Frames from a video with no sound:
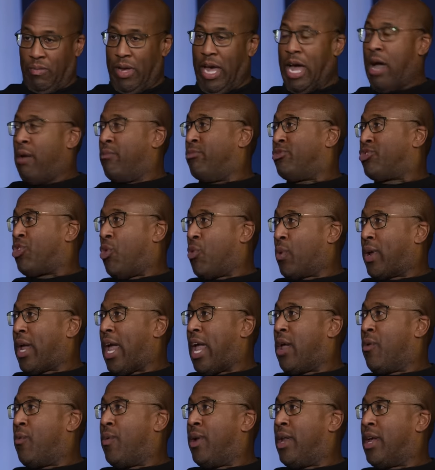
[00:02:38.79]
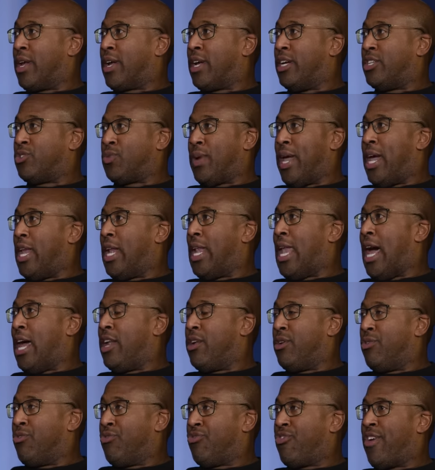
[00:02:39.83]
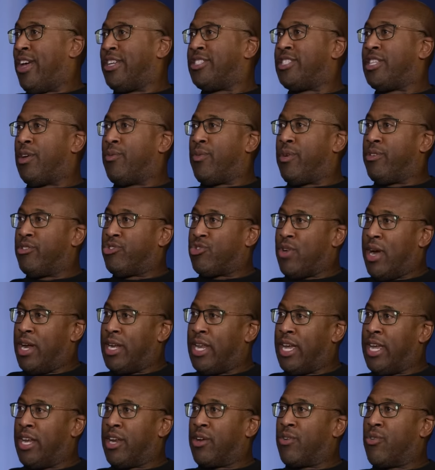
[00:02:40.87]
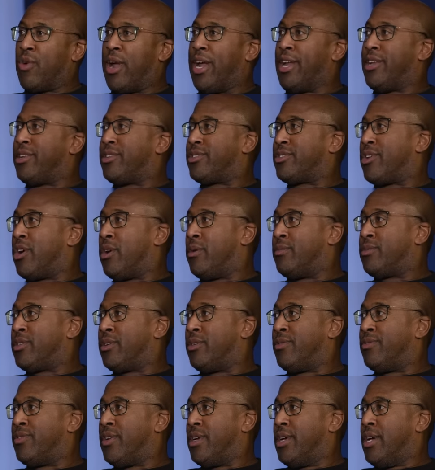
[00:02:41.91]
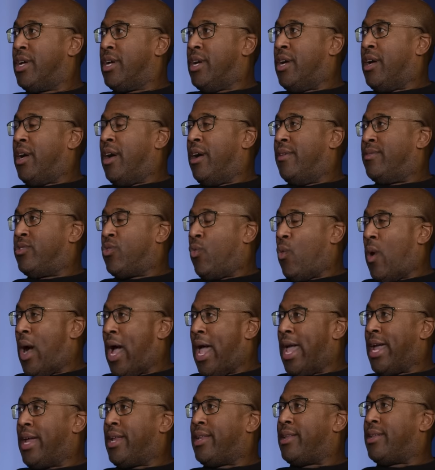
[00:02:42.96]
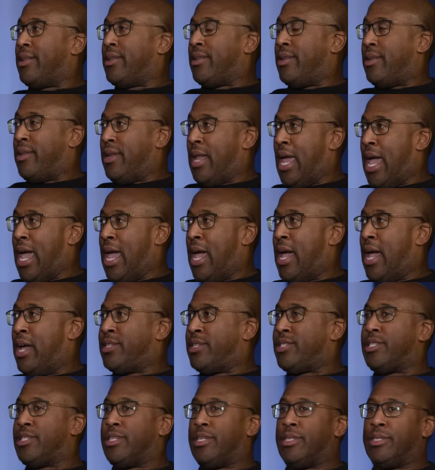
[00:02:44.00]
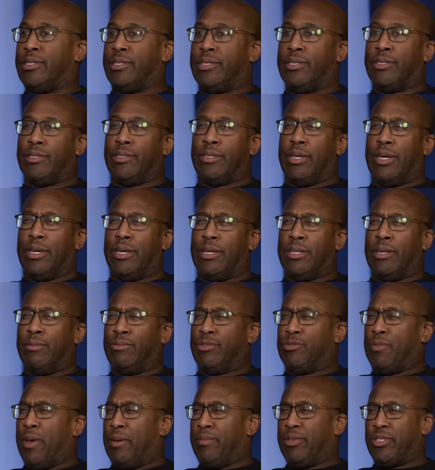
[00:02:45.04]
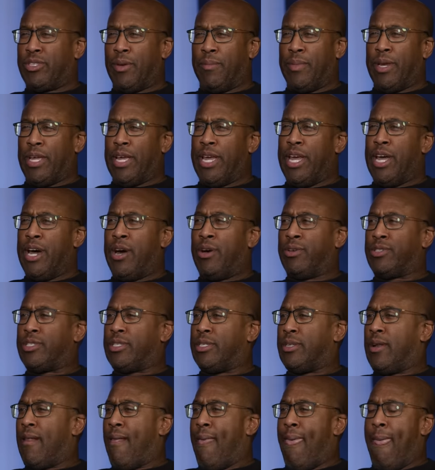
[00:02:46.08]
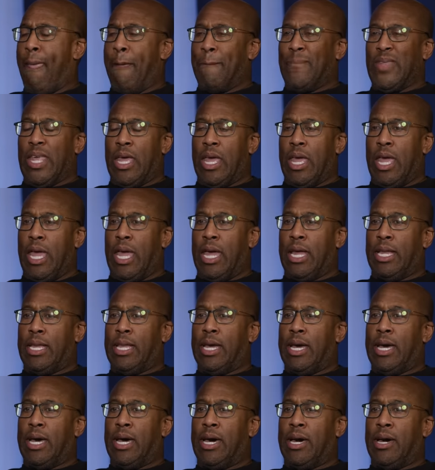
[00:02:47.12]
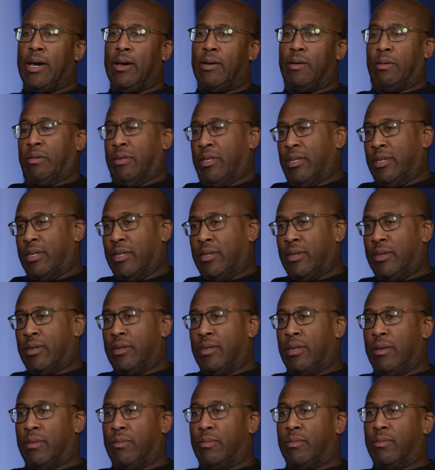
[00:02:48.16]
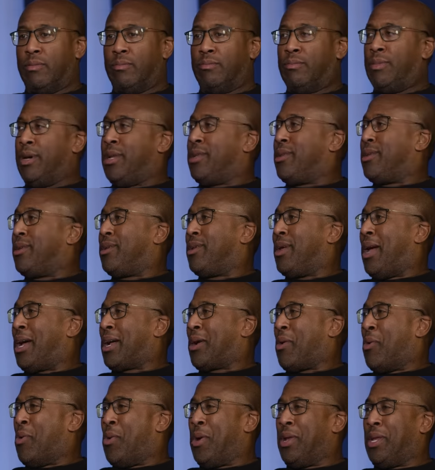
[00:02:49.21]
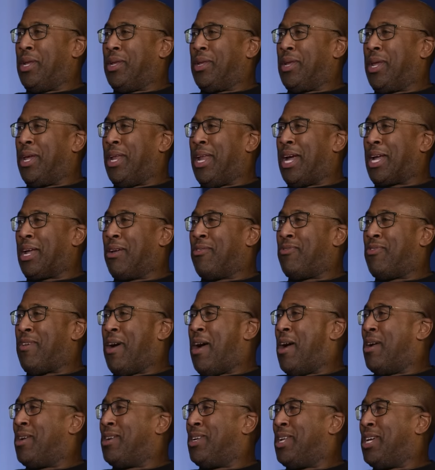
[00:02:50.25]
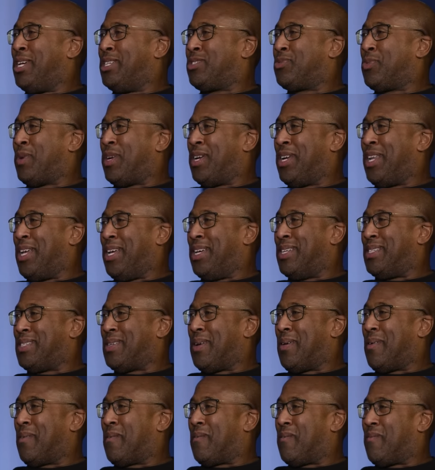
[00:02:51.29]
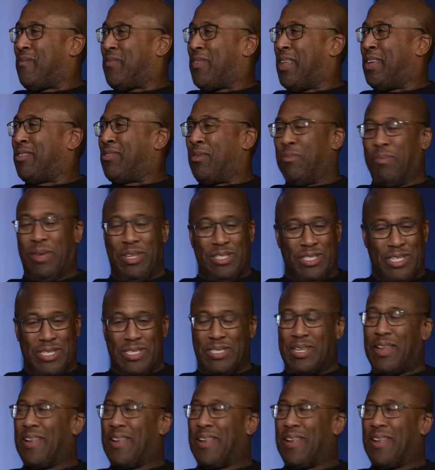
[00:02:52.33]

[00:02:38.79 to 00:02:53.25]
I was okay with it because we had a lot of new faces that we were trying to integrate in terms of of Dwight Nash mm-hmm. and it uh, was maybe somebody else and and uh, but I go in and, and I get fired, and it is what it is. It's the business. the, the cold